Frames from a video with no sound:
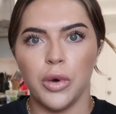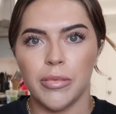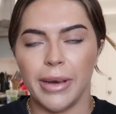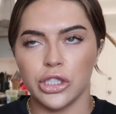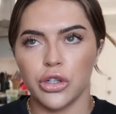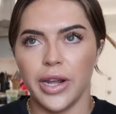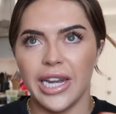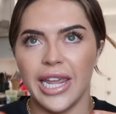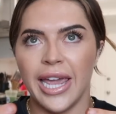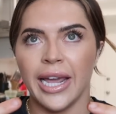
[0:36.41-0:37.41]
with my
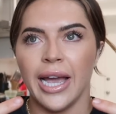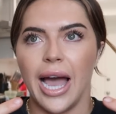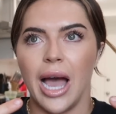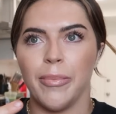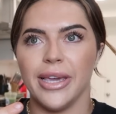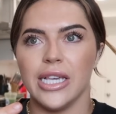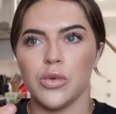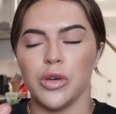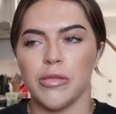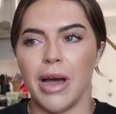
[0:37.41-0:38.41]
training, at
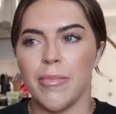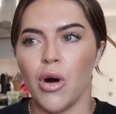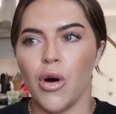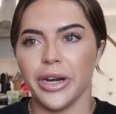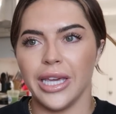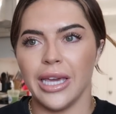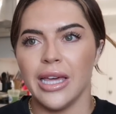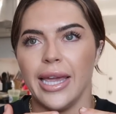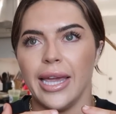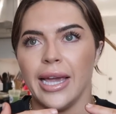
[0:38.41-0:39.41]
peace with my
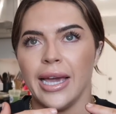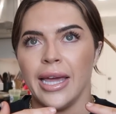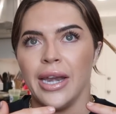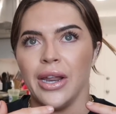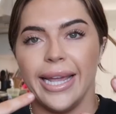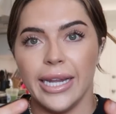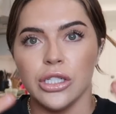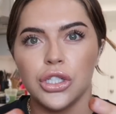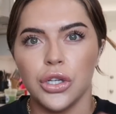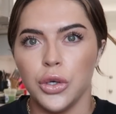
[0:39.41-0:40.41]
body, and
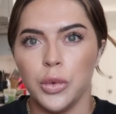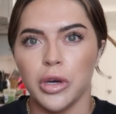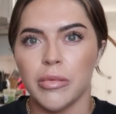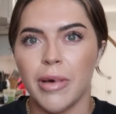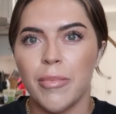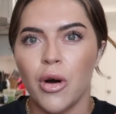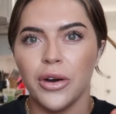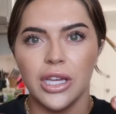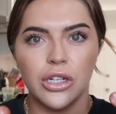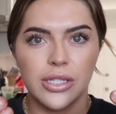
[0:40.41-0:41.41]
in tune with my
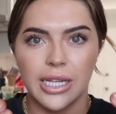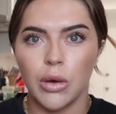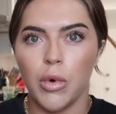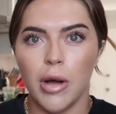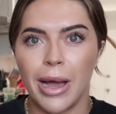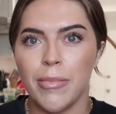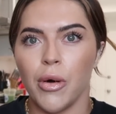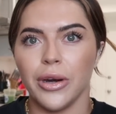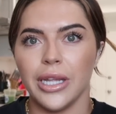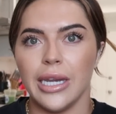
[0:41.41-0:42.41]
body and just like what my
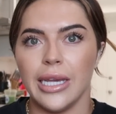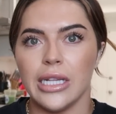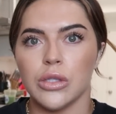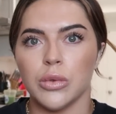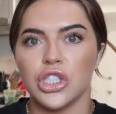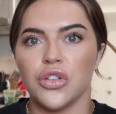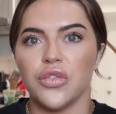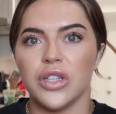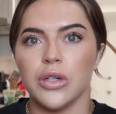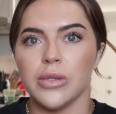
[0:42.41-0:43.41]
body needs, which
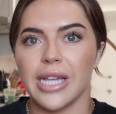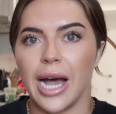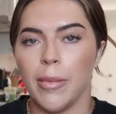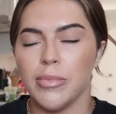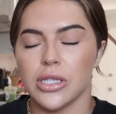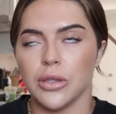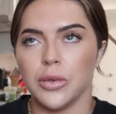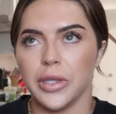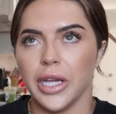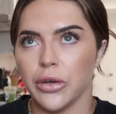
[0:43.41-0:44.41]
feels
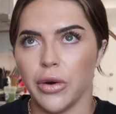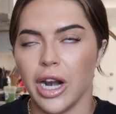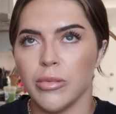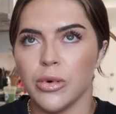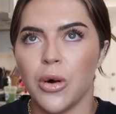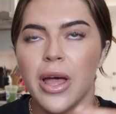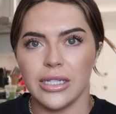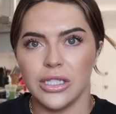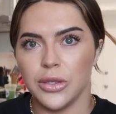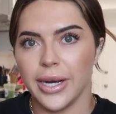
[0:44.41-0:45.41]
absolutely incredible.
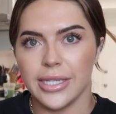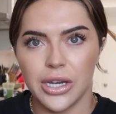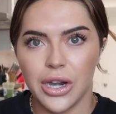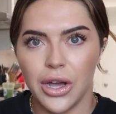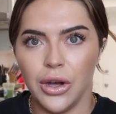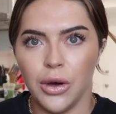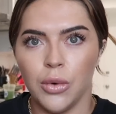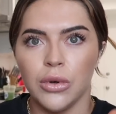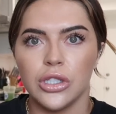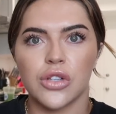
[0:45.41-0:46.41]
As you guys
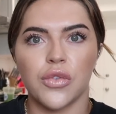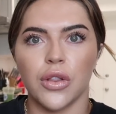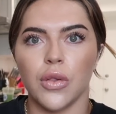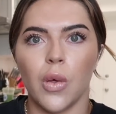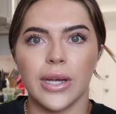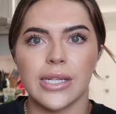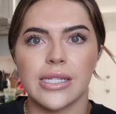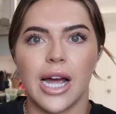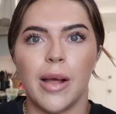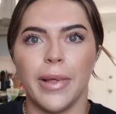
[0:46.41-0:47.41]
know, just for the longest
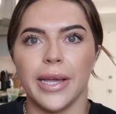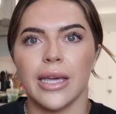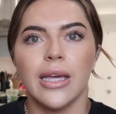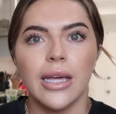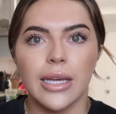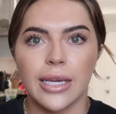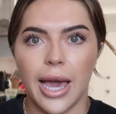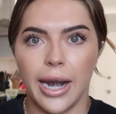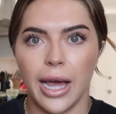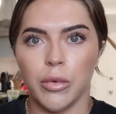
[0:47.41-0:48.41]
time, like
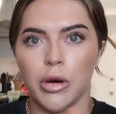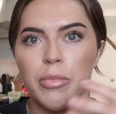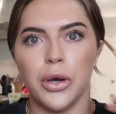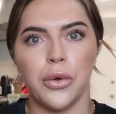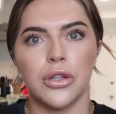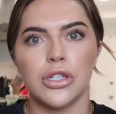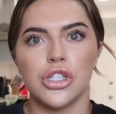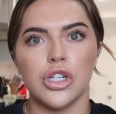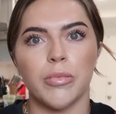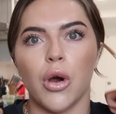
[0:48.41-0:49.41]
Ken and I were both
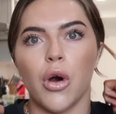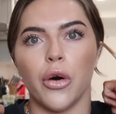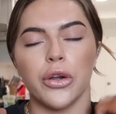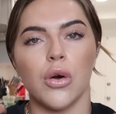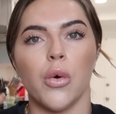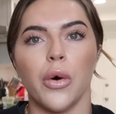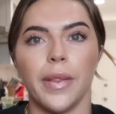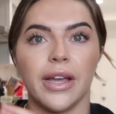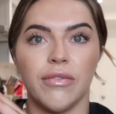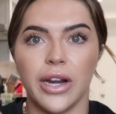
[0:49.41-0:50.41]
super hardcore
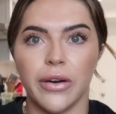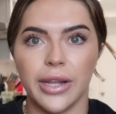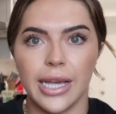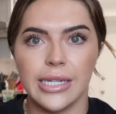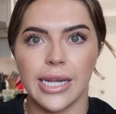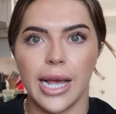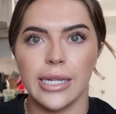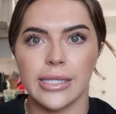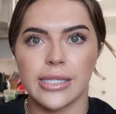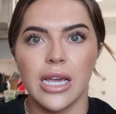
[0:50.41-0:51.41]
and like very
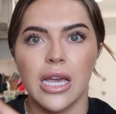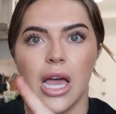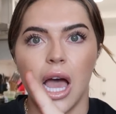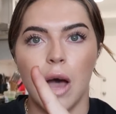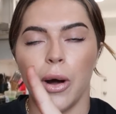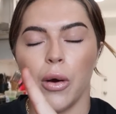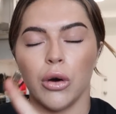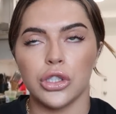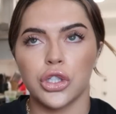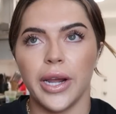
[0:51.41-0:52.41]
intense about
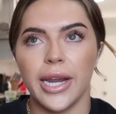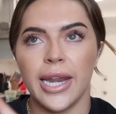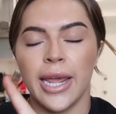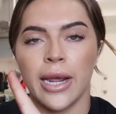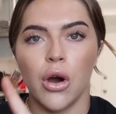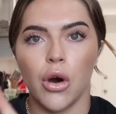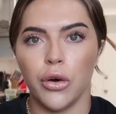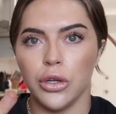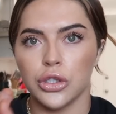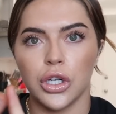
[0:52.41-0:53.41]
our training,
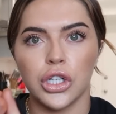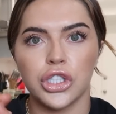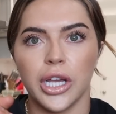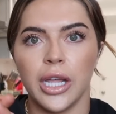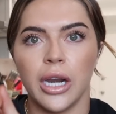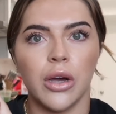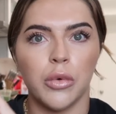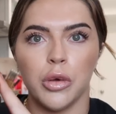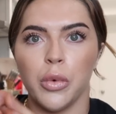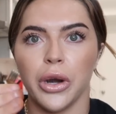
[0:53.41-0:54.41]
our nutrition.
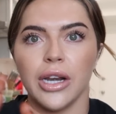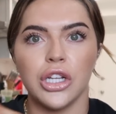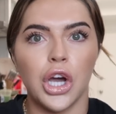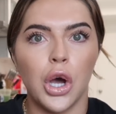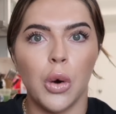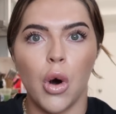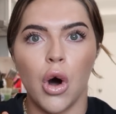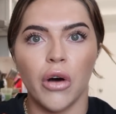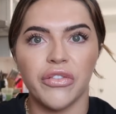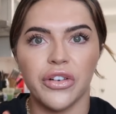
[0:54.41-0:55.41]
We wouldn't go
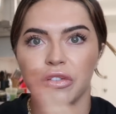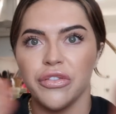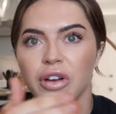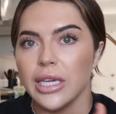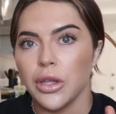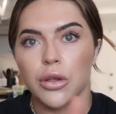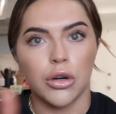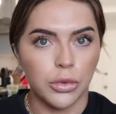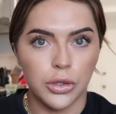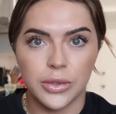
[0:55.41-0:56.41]
off of
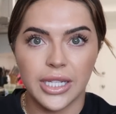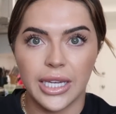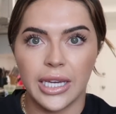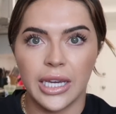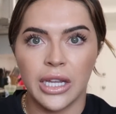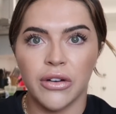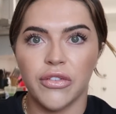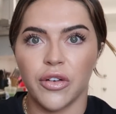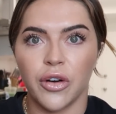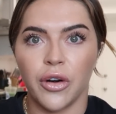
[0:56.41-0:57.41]
either routine
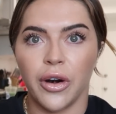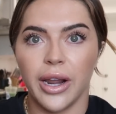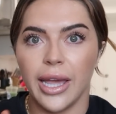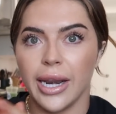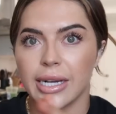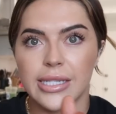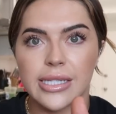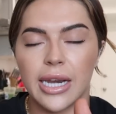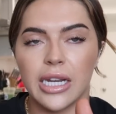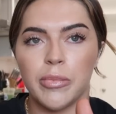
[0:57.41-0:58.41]
for an
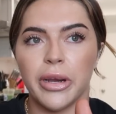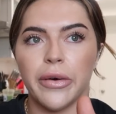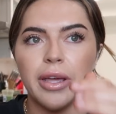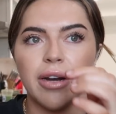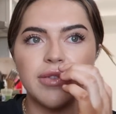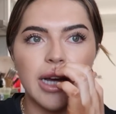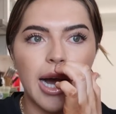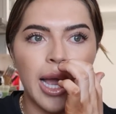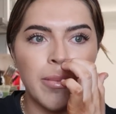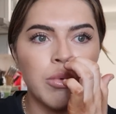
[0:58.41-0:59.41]
extended period of
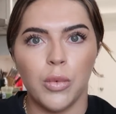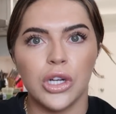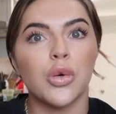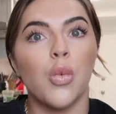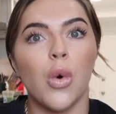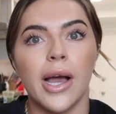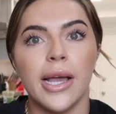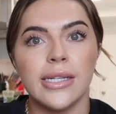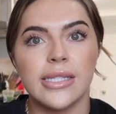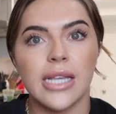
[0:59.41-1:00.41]
time, which
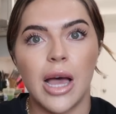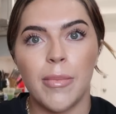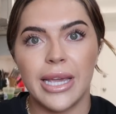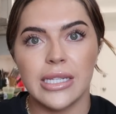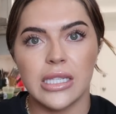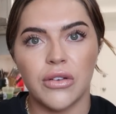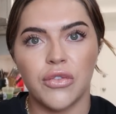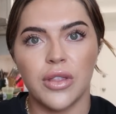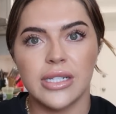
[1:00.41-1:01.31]
was amazing for the